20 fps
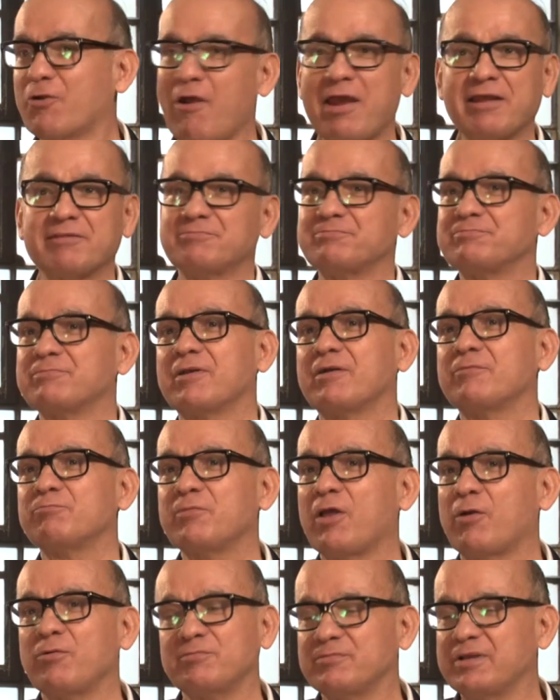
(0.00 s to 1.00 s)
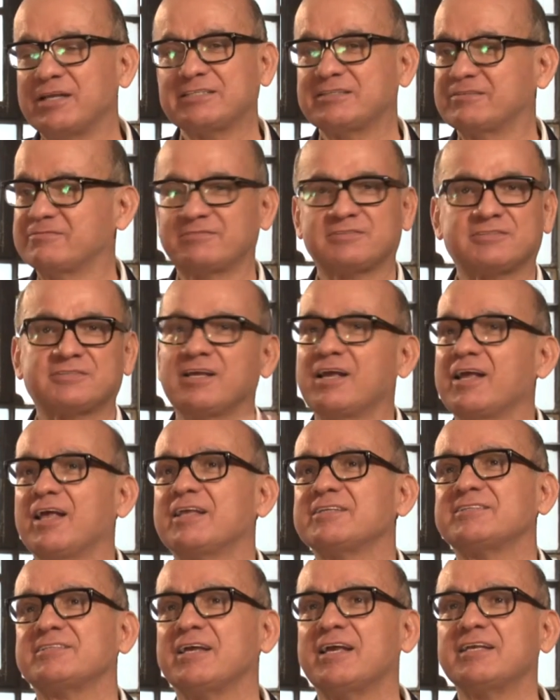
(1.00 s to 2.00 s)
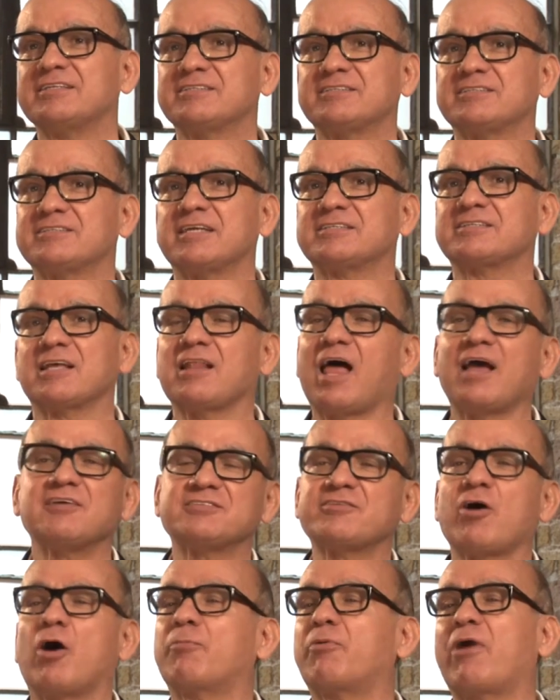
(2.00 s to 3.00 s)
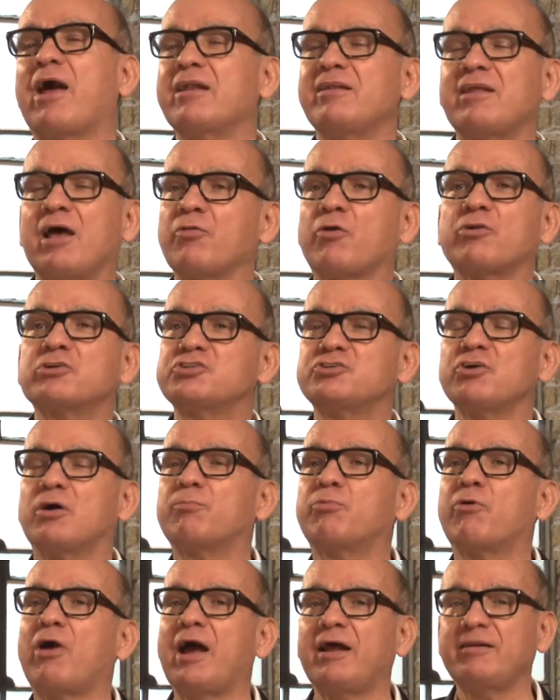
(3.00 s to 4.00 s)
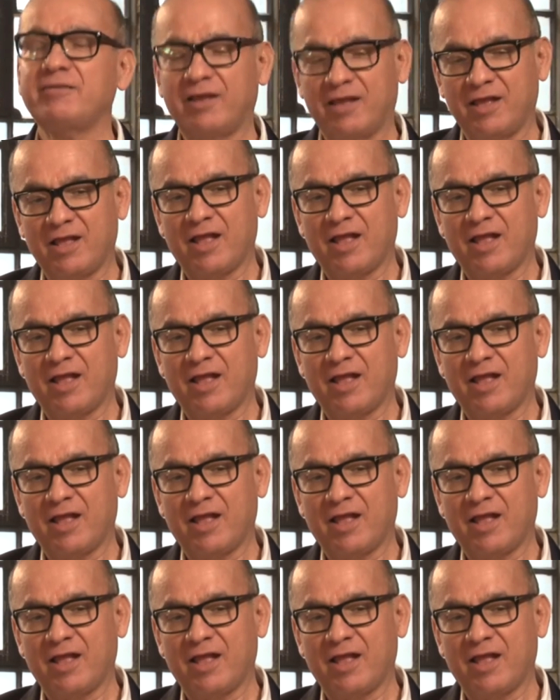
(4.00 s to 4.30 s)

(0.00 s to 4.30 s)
Great. You know, it's a lifestyle brand now, not a shirt brand,